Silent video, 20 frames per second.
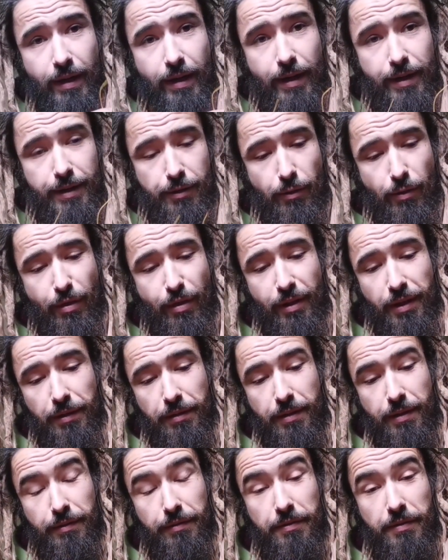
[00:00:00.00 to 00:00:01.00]
I do
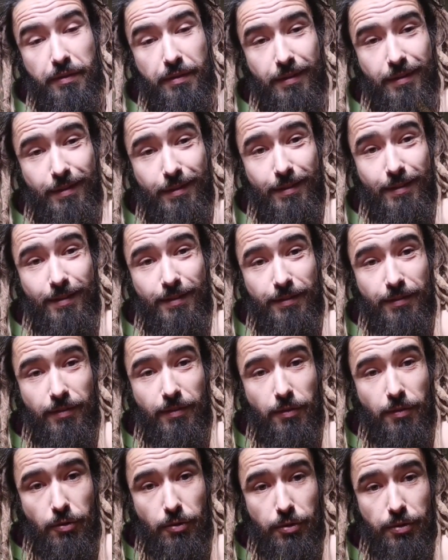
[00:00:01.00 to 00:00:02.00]
think this it's
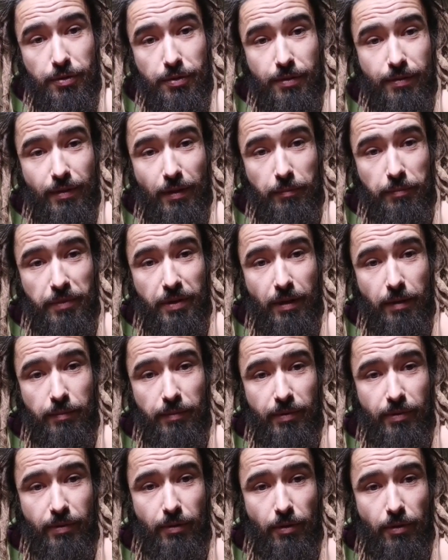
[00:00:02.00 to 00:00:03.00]
good
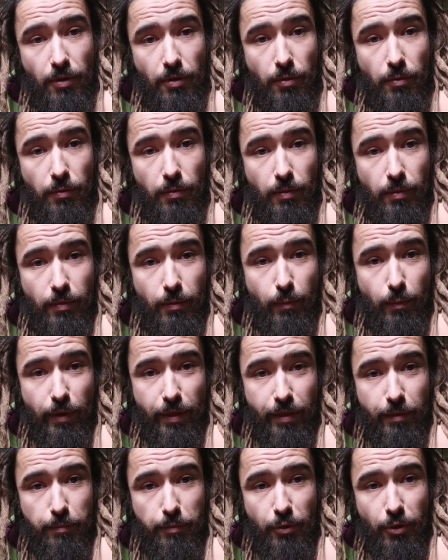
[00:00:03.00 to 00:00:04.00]
sometimes to go
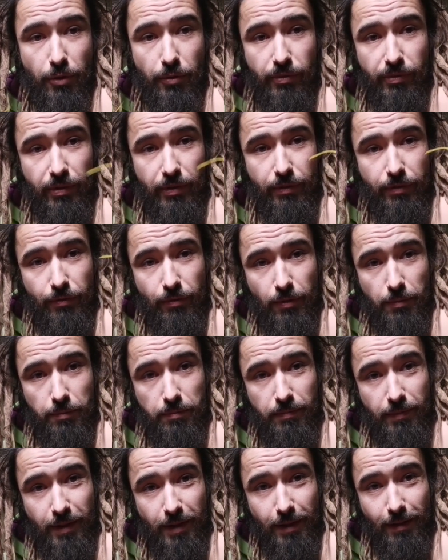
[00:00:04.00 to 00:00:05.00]
with the process
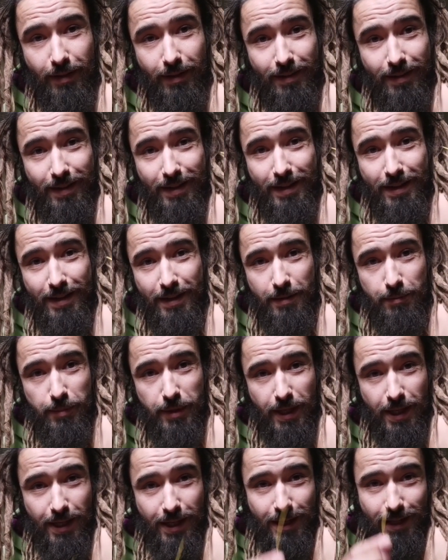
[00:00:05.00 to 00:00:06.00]
from the
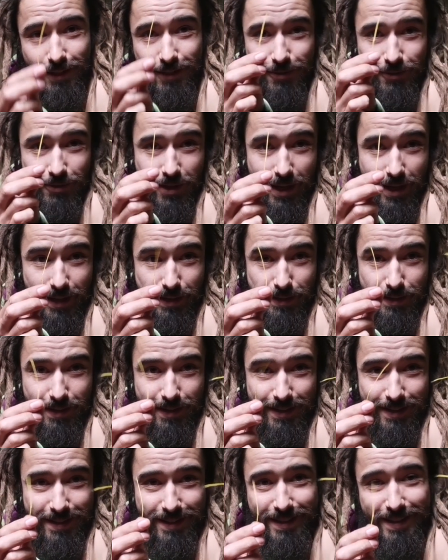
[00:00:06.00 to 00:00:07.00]
beginning to the end
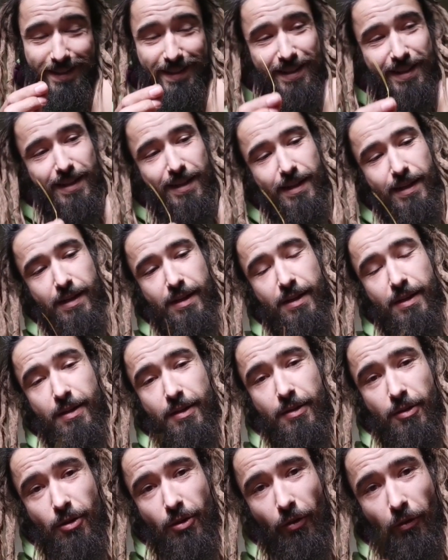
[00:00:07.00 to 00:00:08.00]

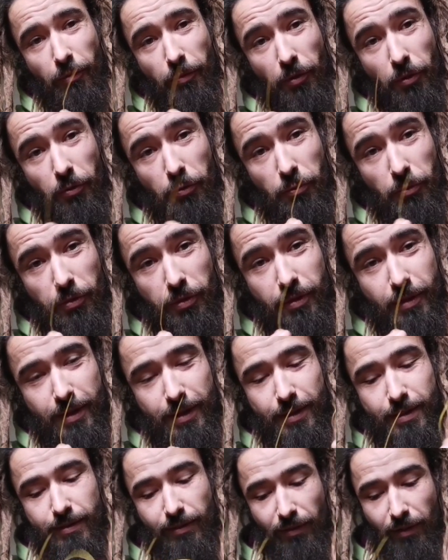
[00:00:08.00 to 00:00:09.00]
although
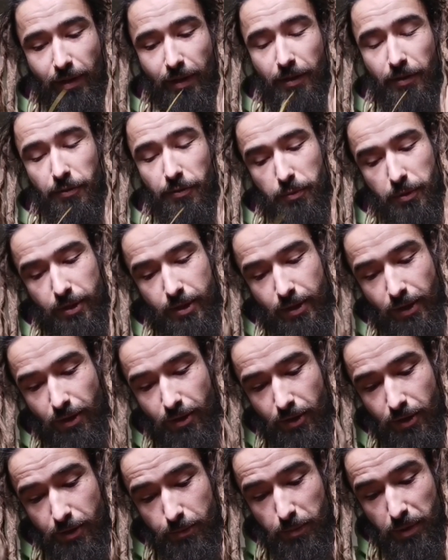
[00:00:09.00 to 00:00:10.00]
in this case we're
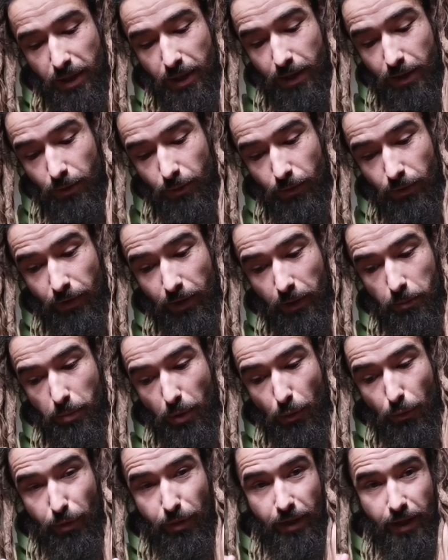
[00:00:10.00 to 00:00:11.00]
gonna be using
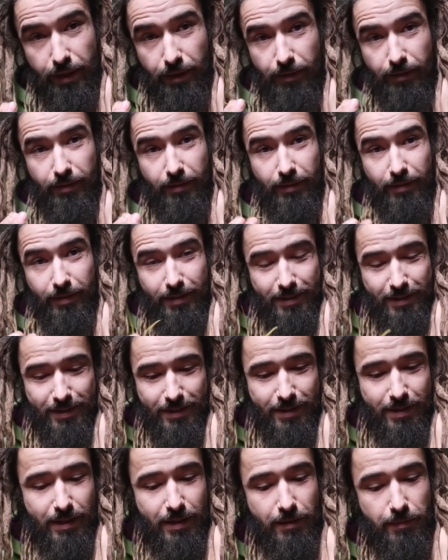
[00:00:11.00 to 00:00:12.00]
both ends
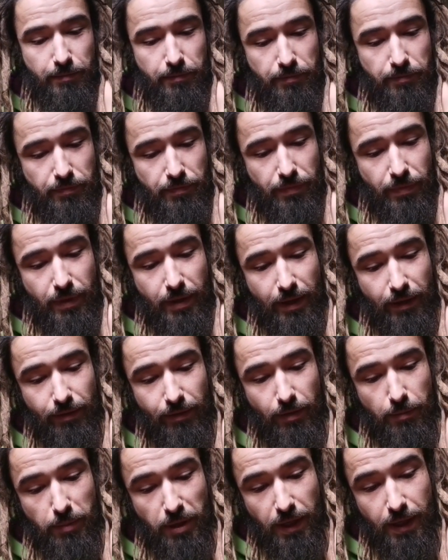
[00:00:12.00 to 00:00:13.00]
um,
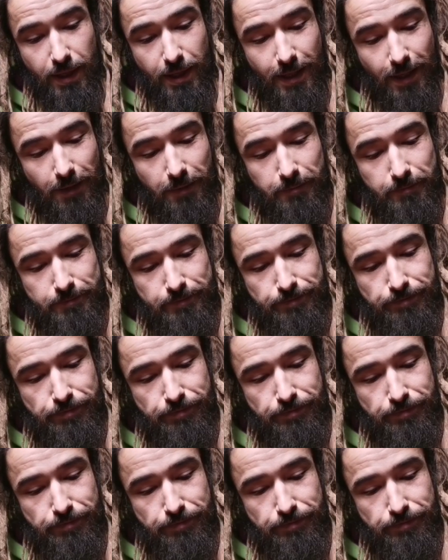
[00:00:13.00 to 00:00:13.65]
as the beginning